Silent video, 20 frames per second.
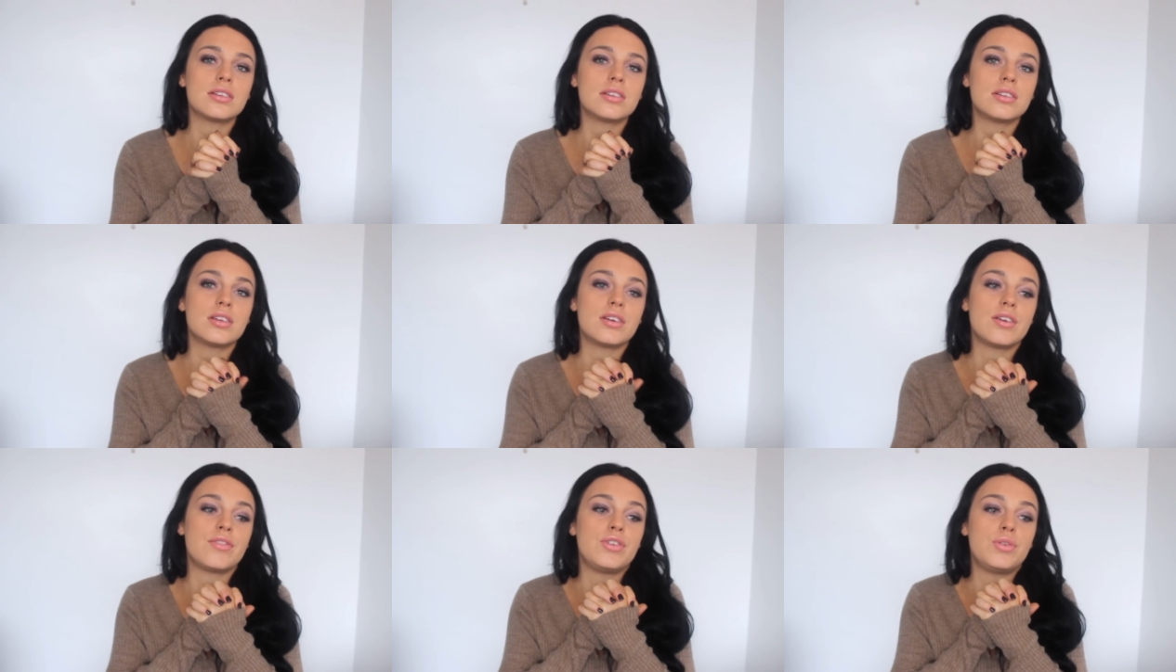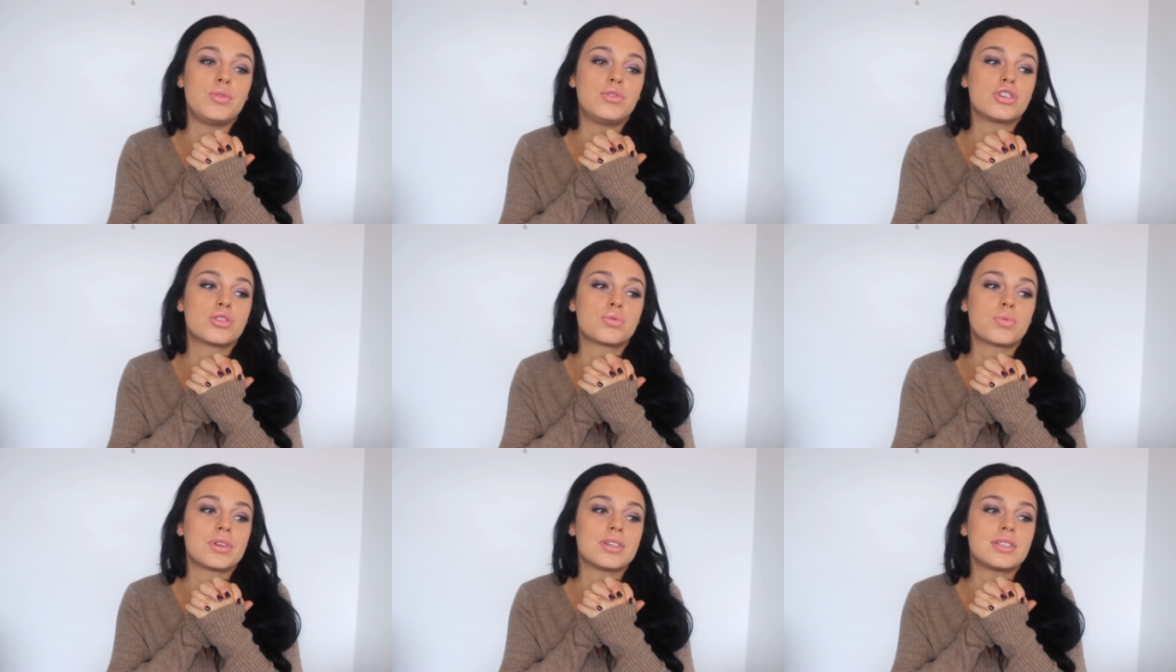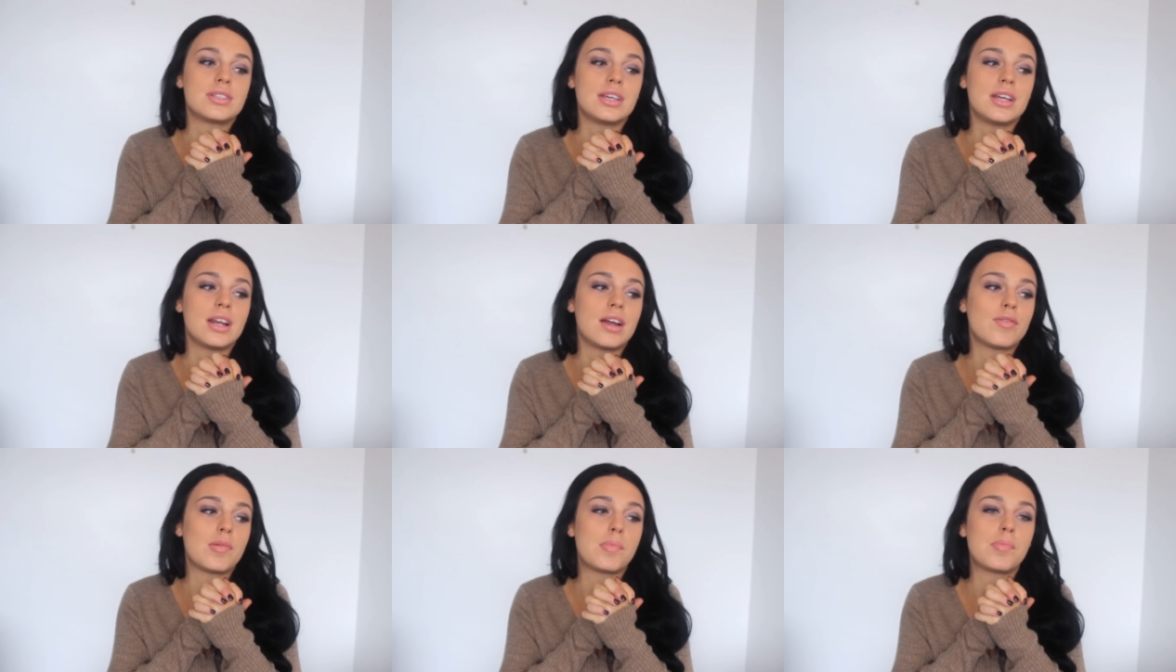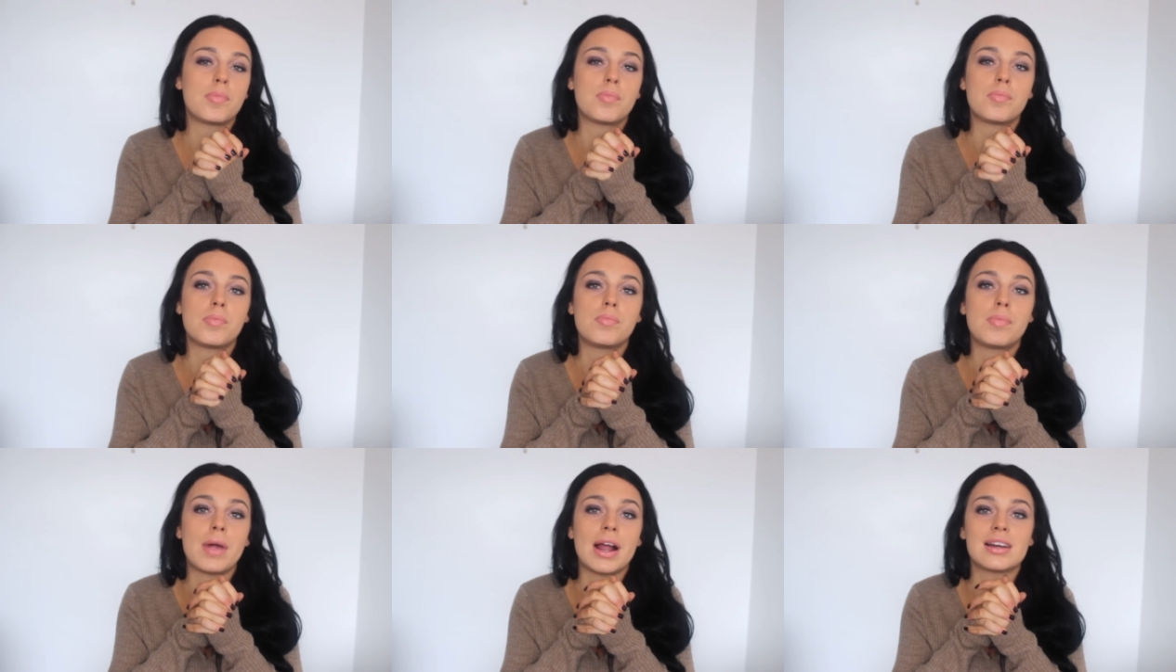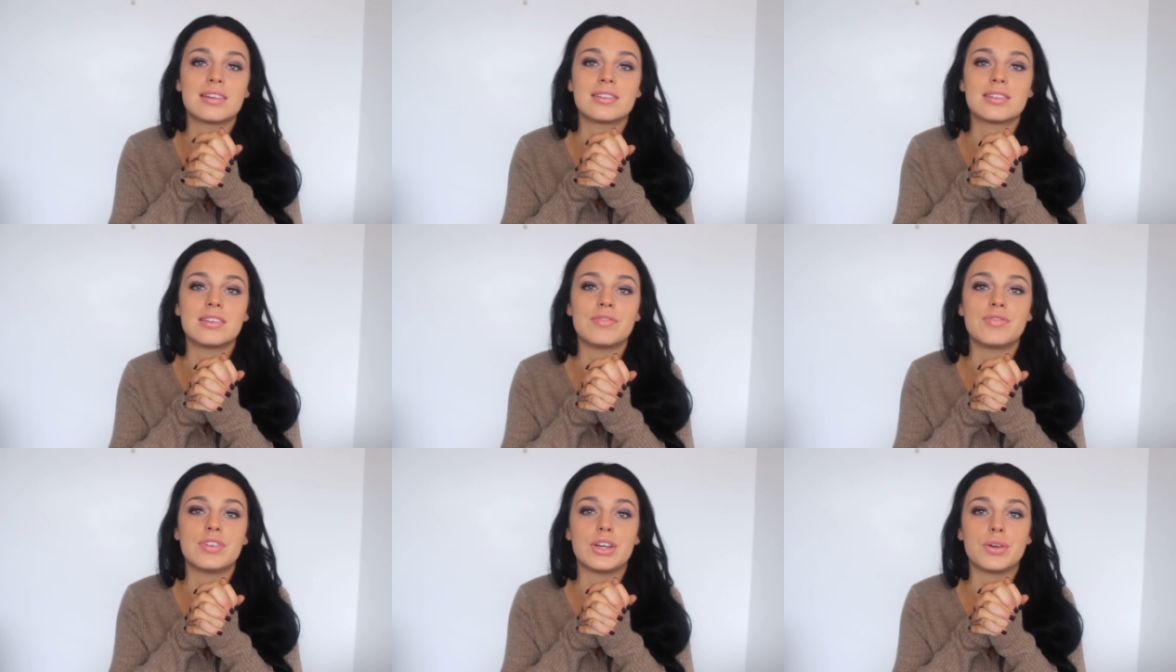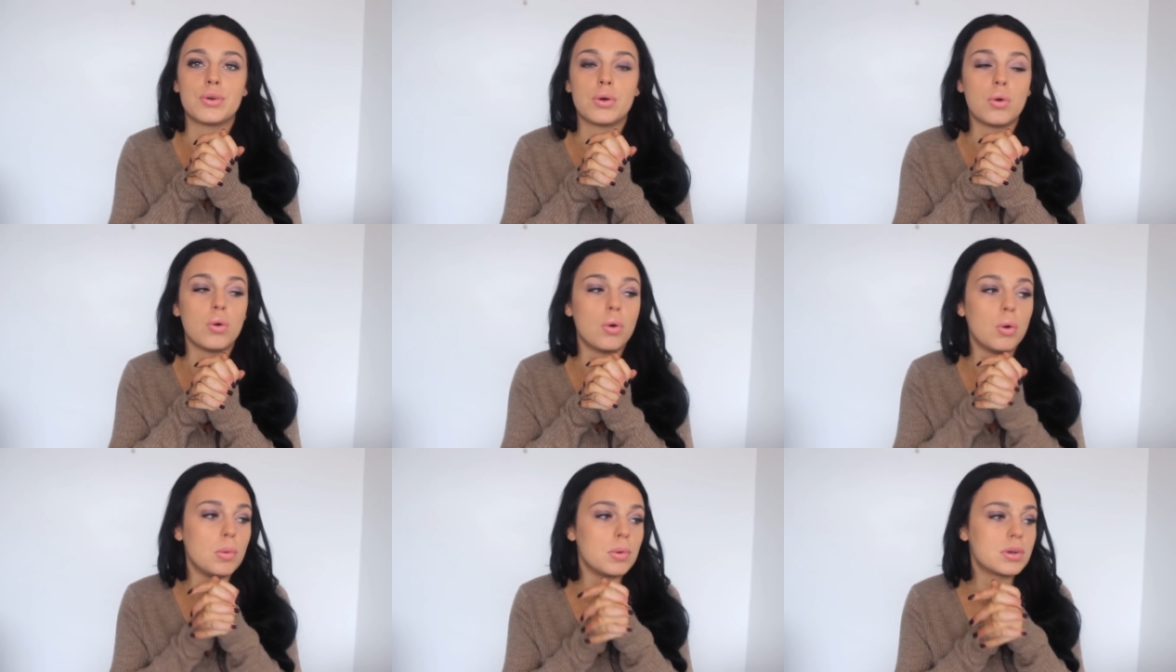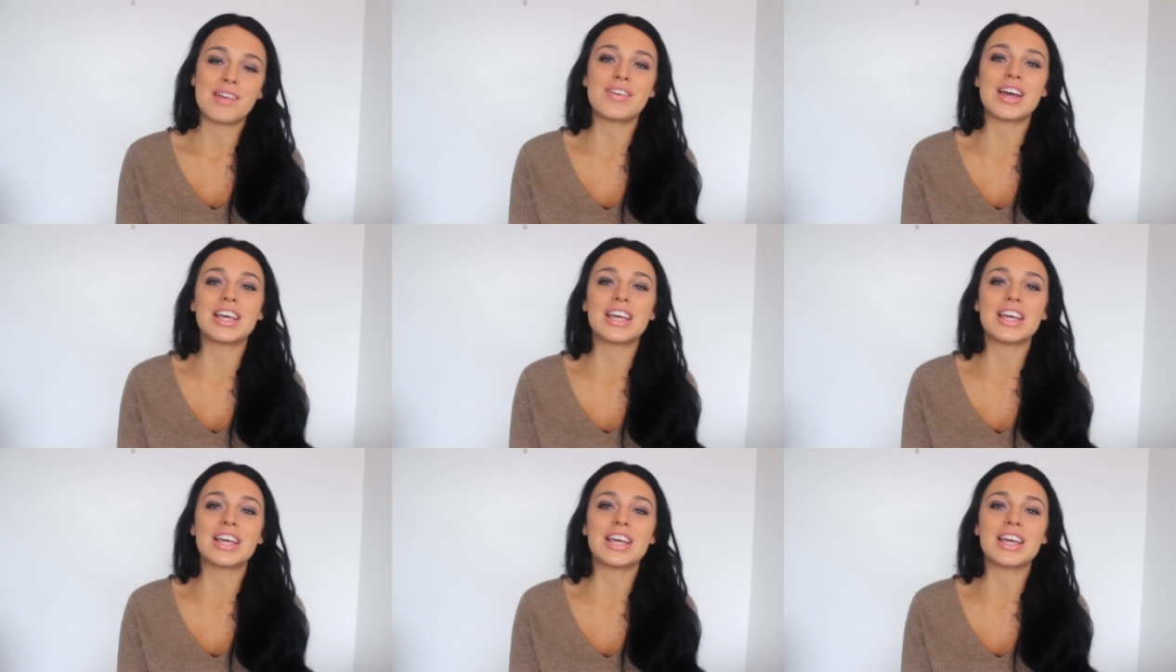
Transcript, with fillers: if you just want to see another pregnancy video at all.